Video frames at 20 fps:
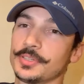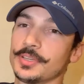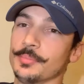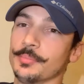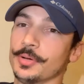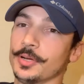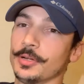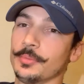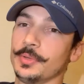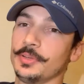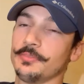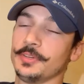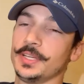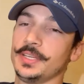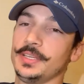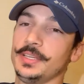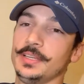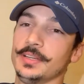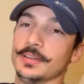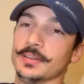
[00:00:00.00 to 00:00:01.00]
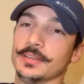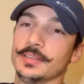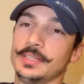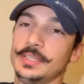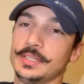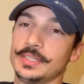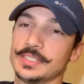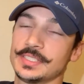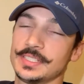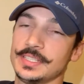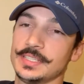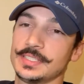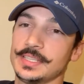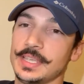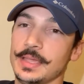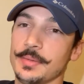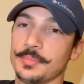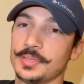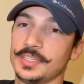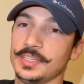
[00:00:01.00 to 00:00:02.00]
compartment right here. You can see it's
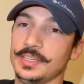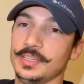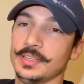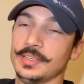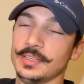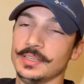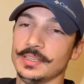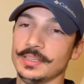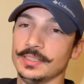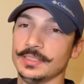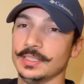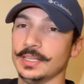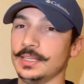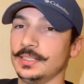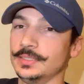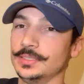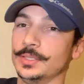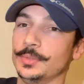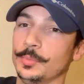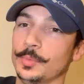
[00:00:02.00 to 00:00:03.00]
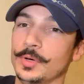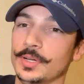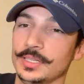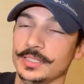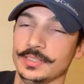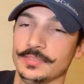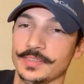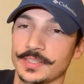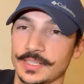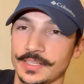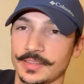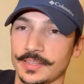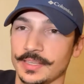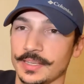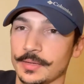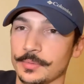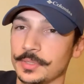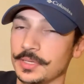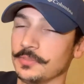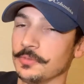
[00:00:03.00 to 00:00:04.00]
empty. I don't know what, if
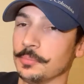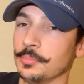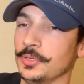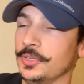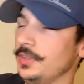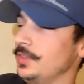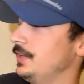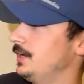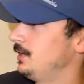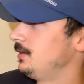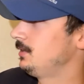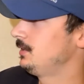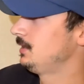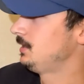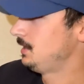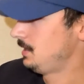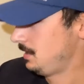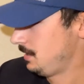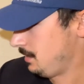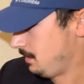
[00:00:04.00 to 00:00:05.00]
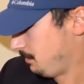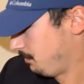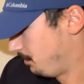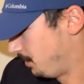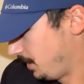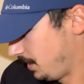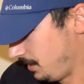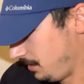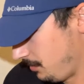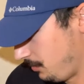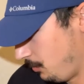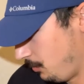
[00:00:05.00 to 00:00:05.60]
anything, I would ever put in there. But